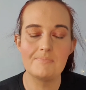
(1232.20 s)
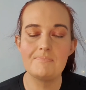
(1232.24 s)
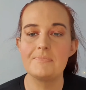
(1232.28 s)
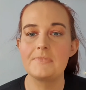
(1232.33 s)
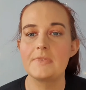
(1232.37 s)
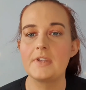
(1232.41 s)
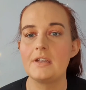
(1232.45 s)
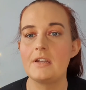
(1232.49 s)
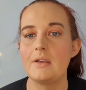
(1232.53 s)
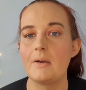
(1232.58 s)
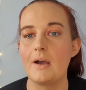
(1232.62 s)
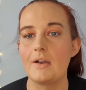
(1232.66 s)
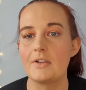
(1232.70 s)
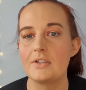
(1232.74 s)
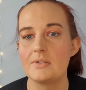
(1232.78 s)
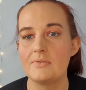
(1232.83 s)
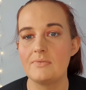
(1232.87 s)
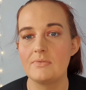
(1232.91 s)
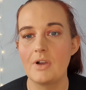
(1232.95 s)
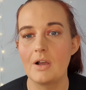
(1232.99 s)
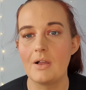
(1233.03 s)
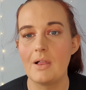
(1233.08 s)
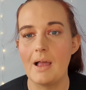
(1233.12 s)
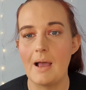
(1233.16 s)
You know how
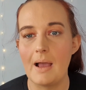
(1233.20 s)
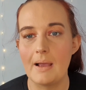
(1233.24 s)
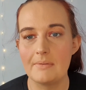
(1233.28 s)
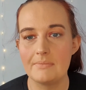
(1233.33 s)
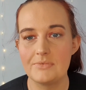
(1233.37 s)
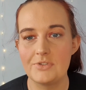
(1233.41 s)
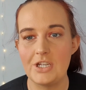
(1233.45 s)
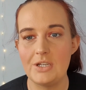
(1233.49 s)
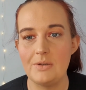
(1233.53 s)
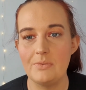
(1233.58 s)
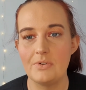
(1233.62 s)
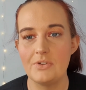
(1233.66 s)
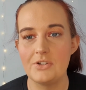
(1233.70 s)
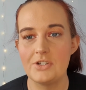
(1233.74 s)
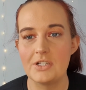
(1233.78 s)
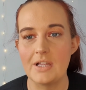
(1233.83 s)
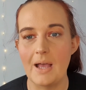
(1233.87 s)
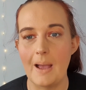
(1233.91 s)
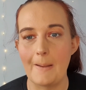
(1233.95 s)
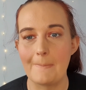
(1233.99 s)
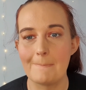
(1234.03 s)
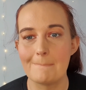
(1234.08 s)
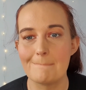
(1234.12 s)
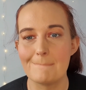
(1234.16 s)
some go like cheap ones,
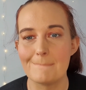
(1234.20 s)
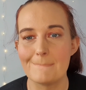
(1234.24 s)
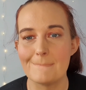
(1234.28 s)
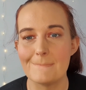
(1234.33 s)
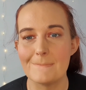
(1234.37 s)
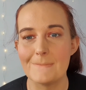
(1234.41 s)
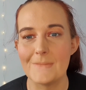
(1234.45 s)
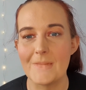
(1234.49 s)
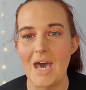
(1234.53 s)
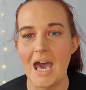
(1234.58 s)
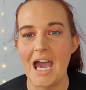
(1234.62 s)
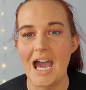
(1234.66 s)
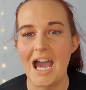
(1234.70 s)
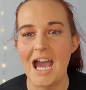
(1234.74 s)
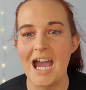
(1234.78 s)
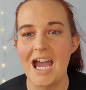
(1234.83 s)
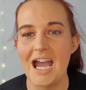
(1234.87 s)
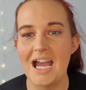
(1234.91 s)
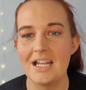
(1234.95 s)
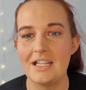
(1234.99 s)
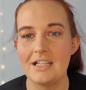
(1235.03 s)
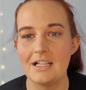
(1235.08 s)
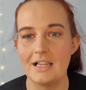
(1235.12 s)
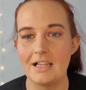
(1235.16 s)
you're like,
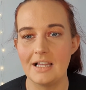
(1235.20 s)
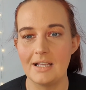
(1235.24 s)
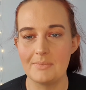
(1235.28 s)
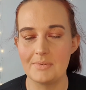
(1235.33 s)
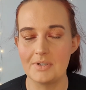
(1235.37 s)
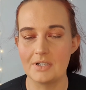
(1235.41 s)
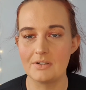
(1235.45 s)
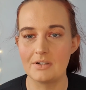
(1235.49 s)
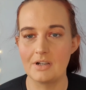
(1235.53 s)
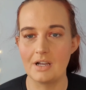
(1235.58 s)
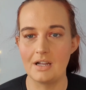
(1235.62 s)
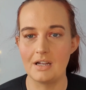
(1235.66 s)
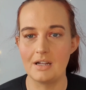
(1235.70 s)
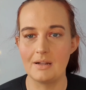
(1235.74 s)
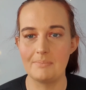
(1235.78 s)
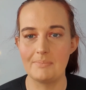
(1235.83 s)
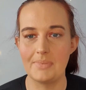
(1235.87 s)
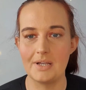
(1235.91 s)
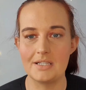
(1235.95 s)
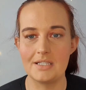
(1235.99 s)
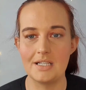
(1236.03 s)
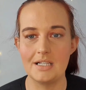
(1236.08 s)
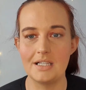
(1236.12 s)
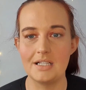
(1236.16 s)
and your lips are kind of
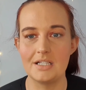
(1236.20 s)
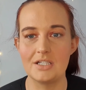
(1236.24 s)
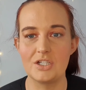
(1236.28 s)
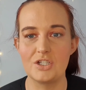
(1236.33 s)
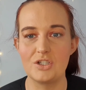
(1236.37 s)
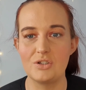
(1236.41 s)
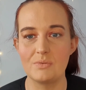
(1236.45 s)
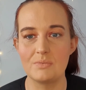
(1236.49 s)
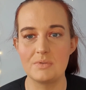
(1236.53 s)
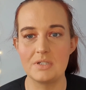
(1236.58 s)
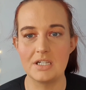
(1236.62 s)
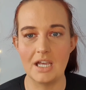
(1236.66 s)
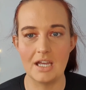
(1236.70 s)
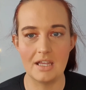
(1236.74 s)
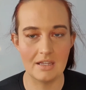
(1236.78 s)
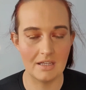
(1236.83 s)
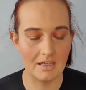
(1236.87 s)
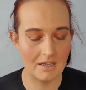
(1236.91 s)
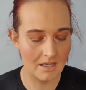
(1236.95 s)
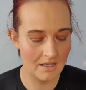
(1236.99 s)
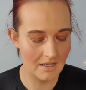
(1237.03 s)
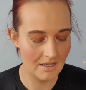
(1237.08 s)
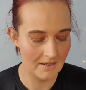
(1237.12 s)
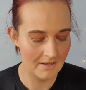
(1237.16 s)
basically stuck
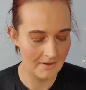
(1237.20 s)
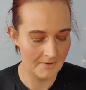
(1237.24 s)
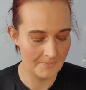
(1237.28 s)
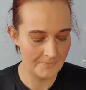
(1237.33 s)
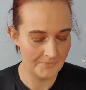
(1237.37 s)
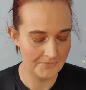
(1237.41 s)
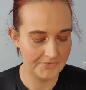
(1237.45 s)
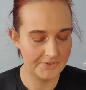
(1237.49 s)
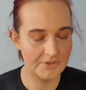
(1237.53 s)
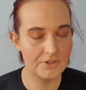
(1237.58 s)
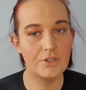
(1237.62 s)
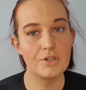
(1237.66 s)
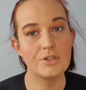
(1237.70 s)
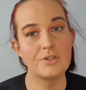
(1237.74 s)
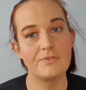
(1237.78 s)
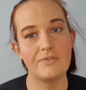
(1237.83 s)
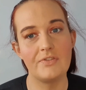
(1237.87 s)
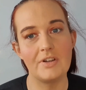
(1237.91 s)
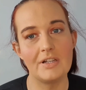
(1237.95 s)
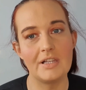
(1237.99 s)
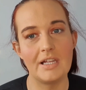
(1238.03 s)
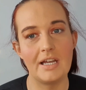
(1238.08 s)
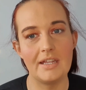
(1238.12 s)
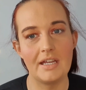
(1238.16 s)
together. It doesn't
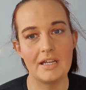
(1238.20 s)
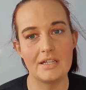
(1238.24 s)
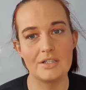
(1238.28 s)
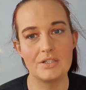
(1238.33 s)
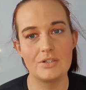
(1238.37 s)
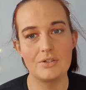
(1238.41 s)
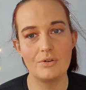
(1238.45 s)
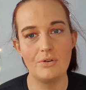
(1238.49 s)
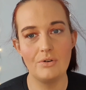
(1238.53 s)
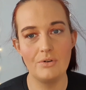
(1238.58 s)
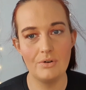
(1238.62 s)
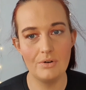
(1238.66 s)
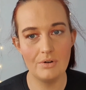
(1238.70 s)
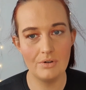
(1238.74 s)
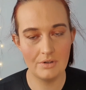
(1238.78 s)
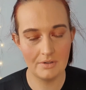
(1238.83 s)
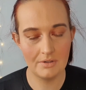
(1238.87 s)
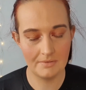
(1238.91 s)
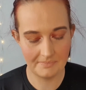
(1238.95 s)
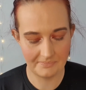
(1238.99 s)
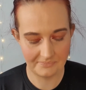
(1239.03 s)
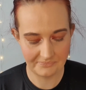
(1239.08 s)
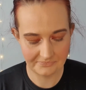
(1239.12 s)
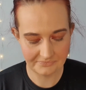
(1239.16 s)
feel like that at all.
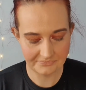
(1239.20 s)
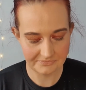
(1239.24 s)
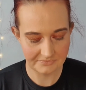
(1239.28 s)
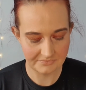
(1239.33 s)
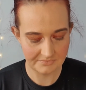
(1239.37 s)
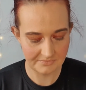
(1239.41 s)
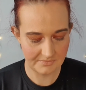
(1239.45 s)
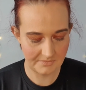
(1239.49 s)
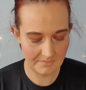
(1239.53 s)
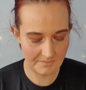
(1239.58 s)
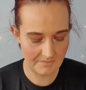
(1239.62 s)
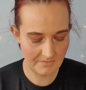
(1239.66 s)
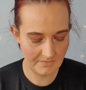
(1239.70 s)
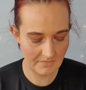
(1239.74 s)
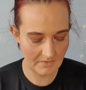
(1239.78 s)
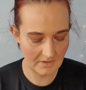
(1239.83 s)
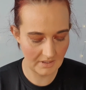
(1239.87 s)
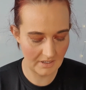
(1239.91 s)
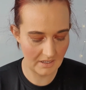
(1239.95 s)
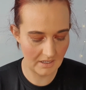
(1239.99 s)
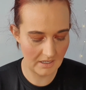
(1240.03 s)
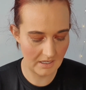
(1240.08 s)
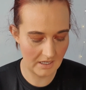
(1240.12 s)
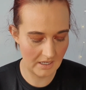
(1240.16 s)

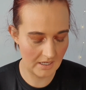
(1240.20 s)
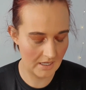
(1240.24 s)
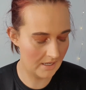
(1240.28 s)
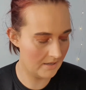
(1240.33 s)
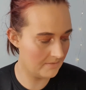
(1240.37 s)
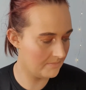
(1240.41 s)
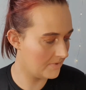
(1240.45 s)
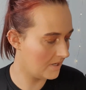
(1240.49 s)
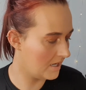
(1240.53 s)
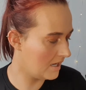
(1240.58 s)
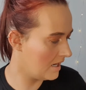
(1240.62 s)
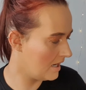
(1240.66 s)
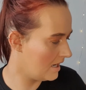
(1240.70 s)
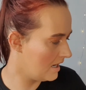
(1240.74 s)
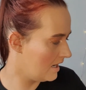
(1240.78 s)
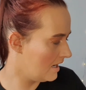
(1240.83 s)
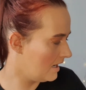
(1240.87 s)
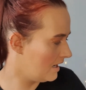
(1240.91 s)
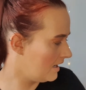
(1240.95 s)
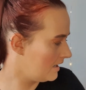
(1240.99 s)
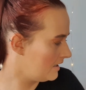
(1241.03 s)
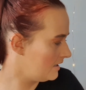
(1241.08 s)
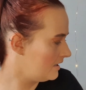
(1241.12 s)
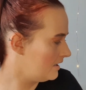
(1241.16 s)

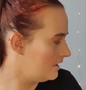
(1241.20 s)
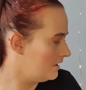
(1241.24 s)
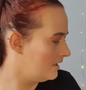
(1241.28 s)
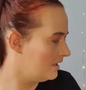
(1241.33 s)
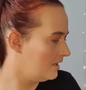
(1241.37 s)
I